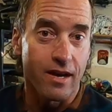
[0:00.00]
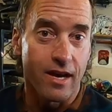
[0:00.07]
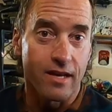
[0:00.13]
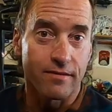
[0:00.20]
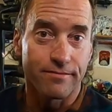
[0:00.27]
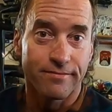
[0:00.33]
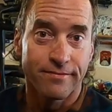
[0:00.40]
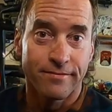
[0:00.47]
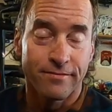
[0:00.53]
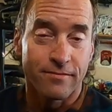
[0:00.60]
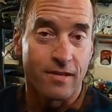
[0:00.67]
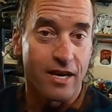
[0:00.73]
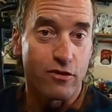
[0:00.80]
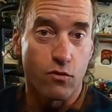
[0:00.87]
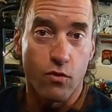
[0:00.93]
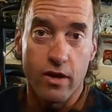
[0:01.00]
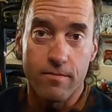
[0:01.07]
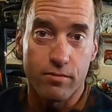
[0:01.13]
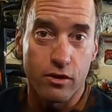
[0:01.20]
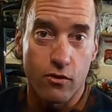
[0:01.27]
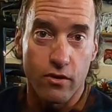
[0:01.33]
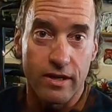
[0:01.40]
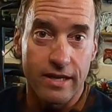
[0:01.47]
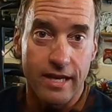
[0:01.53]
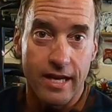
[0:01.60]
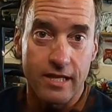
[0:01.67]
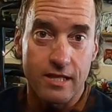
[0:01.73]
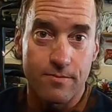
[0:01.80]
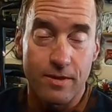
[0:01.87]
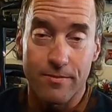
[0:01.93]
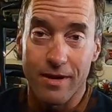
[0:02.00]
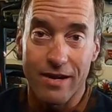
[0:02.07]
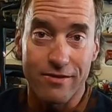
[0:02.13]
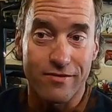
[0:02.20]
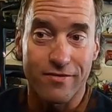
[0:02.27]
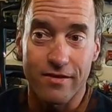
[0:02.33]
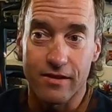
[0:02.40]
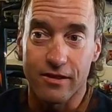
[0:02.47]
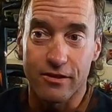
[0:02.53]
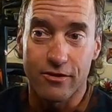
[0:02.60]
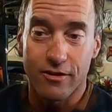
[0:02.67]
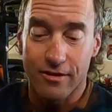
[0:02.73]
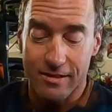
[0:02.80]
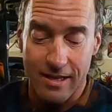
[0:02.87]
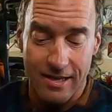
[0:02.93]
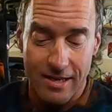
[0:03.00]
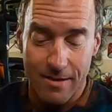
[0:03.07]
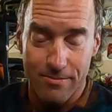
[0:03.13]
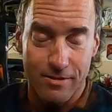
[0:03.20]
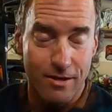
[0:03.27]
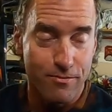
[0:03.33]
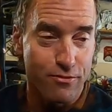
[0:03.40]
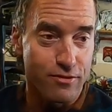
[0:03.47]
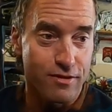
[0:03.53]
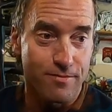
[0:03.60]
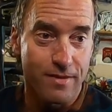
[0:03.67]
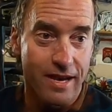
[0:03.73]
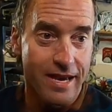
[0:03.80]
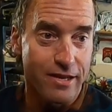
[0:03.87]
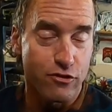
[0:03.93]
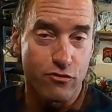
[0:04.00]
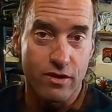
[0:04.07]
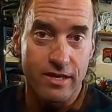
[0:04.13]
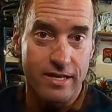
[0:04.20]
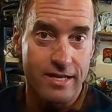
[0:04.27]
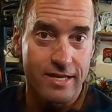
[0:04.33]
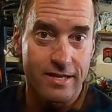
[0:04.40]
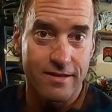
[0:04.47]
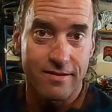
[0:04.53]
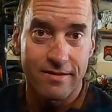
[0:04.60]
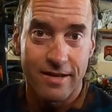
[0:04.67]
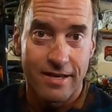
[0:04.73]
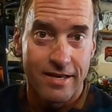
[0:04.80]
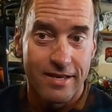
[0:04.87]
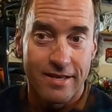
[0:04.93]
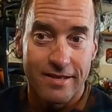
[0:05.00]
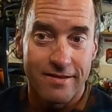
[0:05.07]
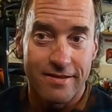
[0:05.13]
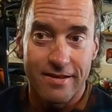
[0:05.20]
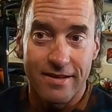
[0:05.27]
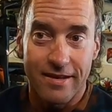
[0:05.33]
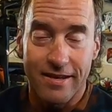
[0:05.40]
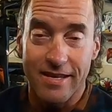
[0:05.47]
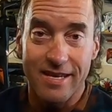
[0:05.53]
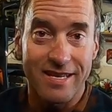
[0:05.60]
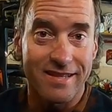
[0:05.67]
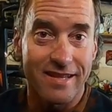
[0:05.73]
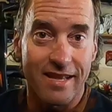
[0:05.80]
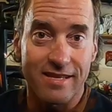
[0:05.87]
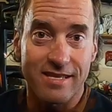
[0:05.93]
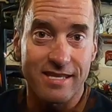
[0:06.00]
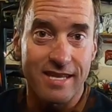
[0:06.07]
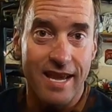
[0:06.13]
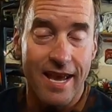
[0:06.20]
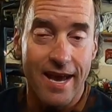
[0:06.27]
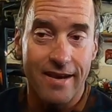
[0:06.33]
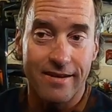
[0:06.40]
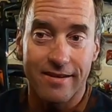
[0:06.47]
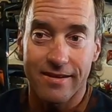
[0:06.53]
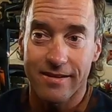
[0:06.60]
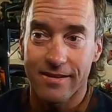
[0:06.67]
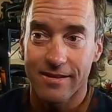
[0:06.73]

on, I had the wind blowing against me, but I was feeling good because I kept up with my drinking, eating that snack,